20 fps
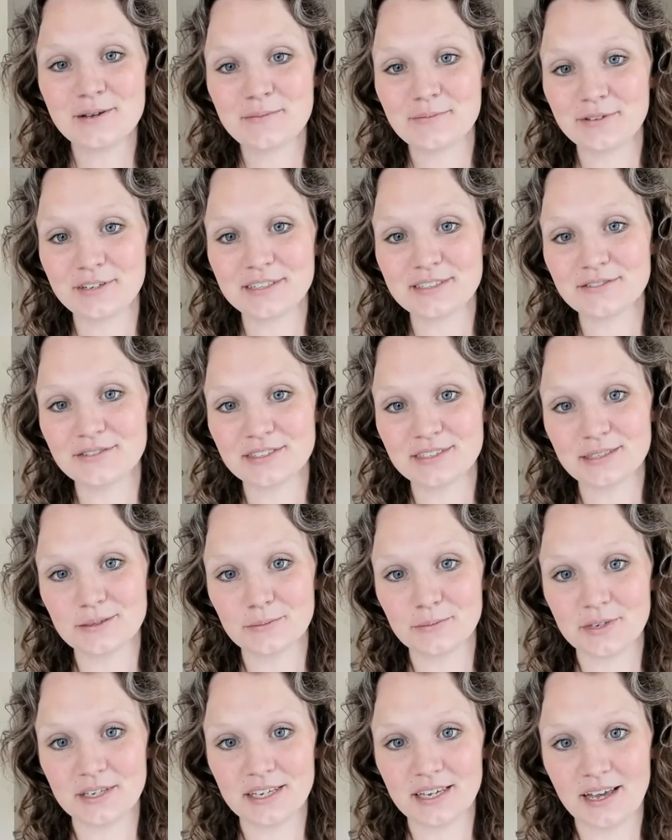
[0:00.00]
please visit
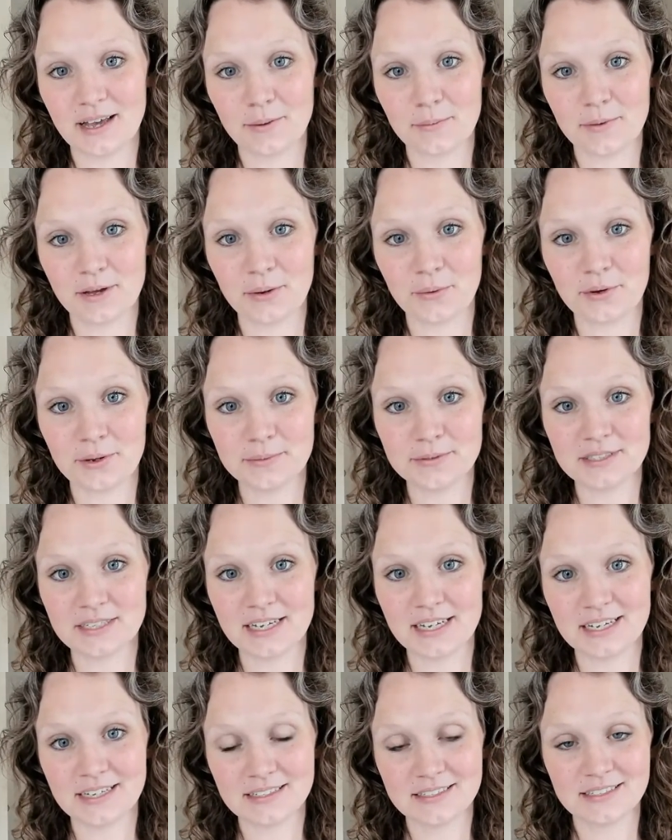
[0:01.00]
me at my
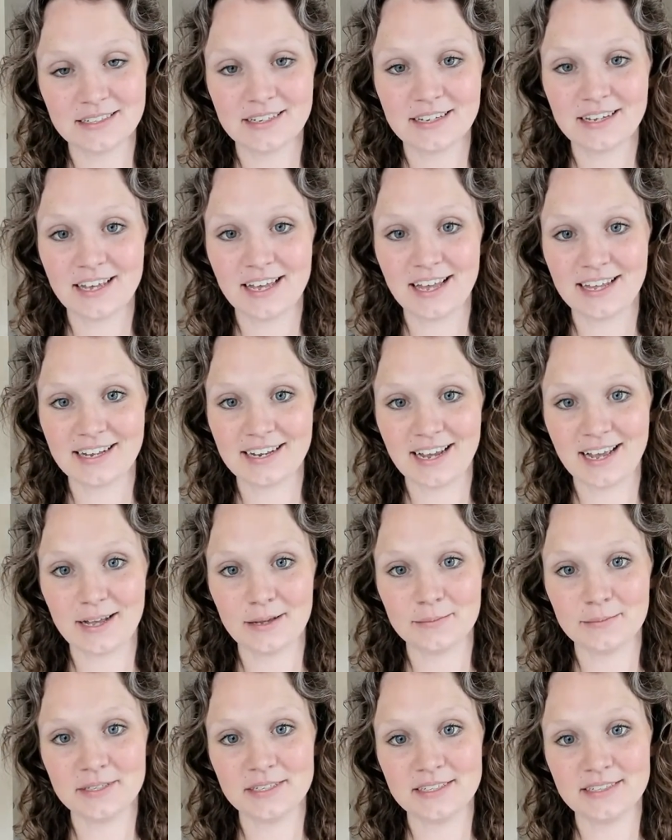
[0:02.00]
website at
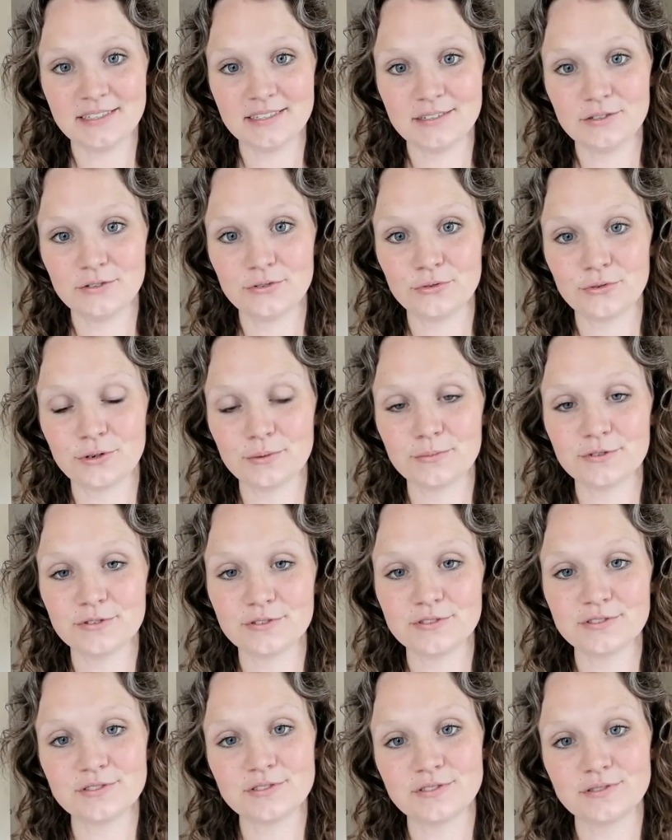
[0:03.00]

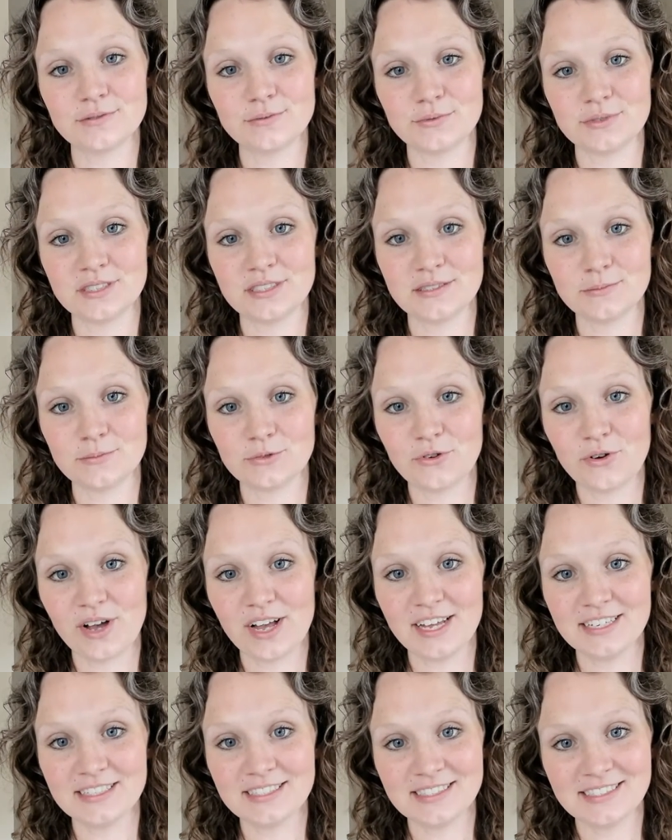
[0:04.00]

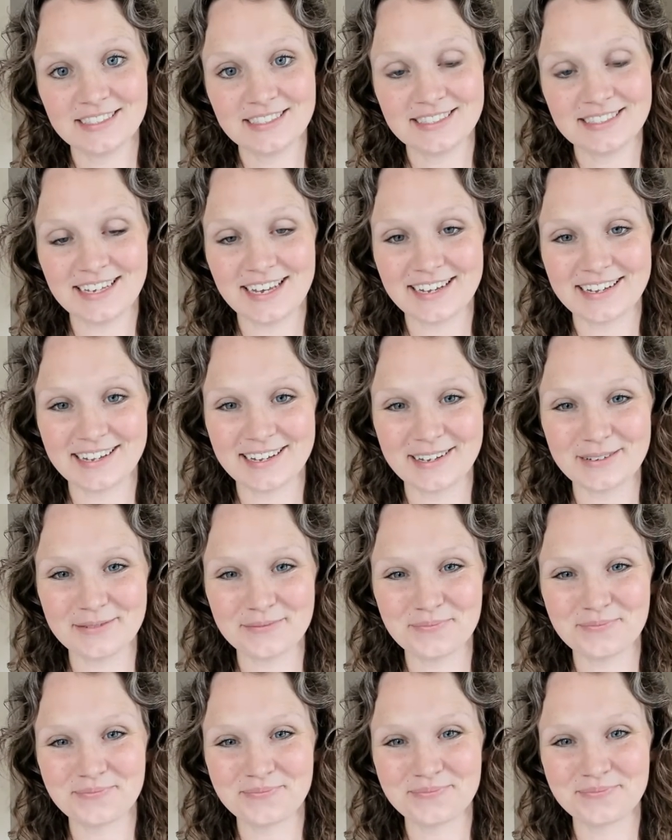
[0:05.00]

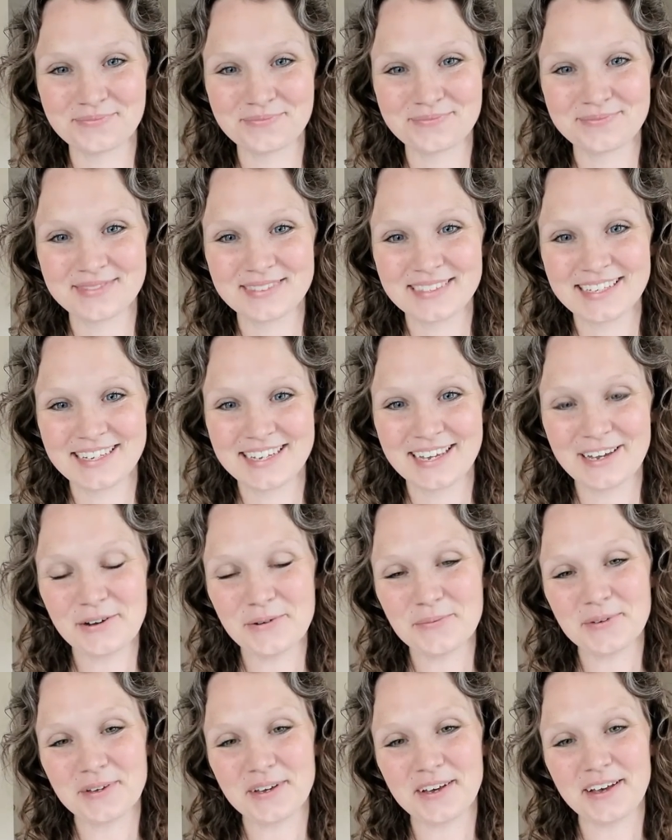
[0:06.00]
AbbeyNormalsWisdomQuest.com.
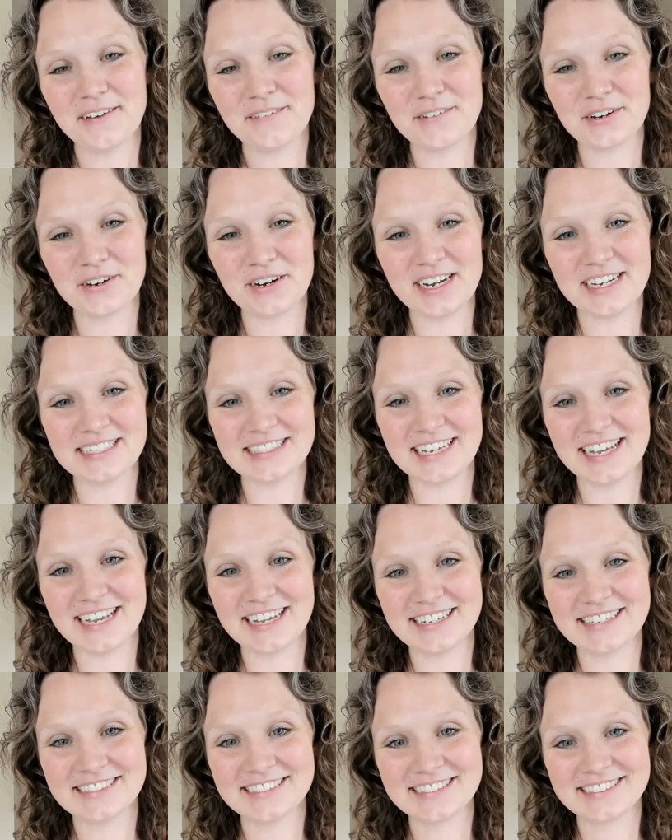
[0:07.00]
Hope you all have a great day.